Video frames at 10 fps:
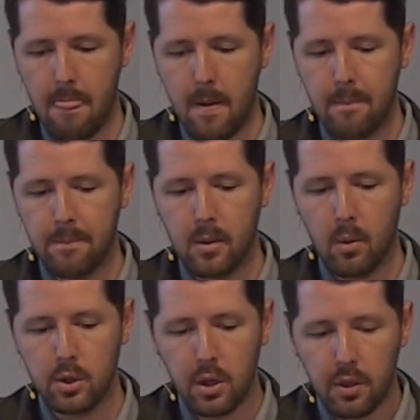I
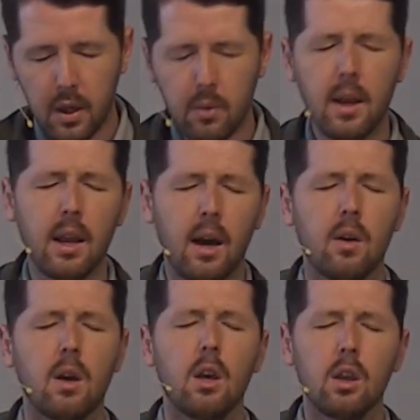want you to think right now
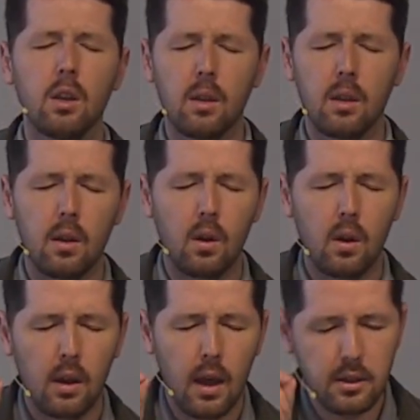
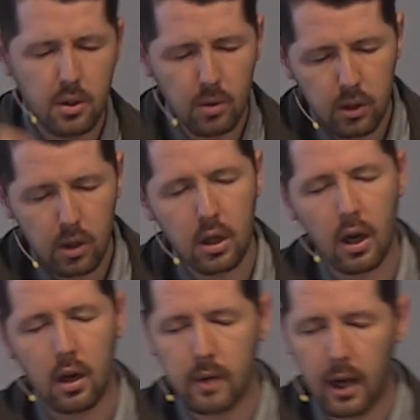as you look
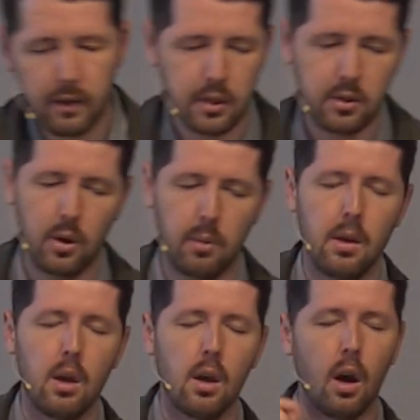around this room,
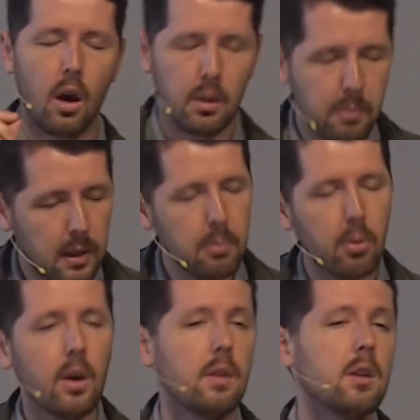are the
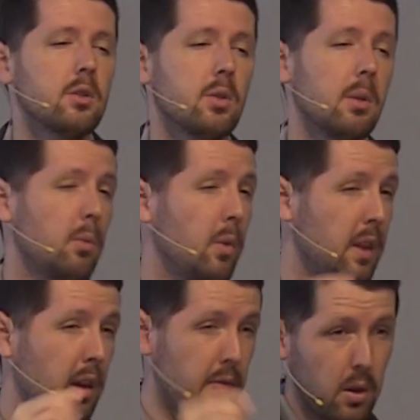people in this room, when
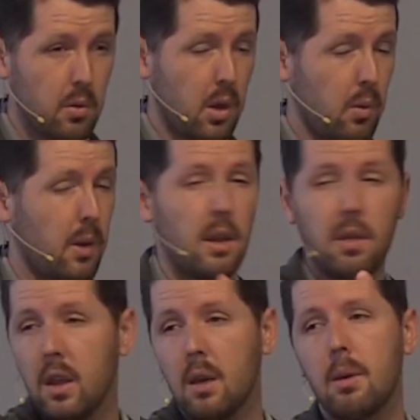they view you and they
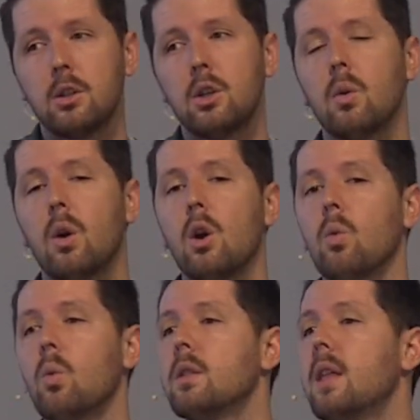think about you,
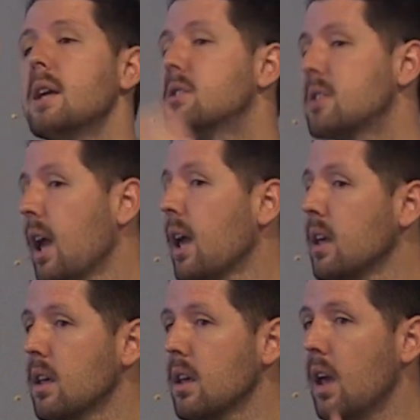would they say
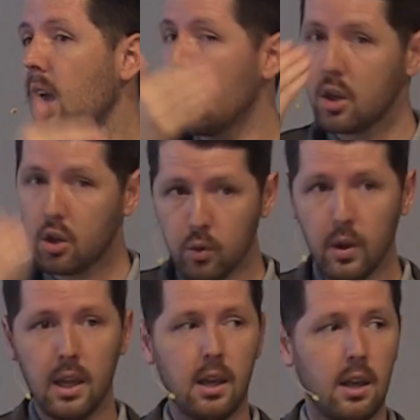and
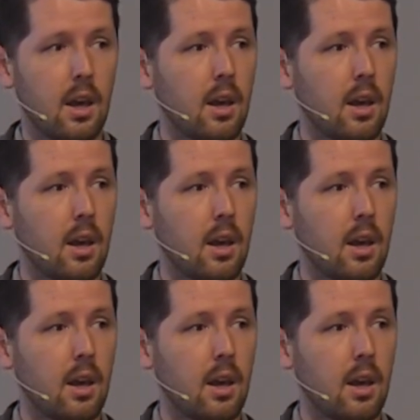agree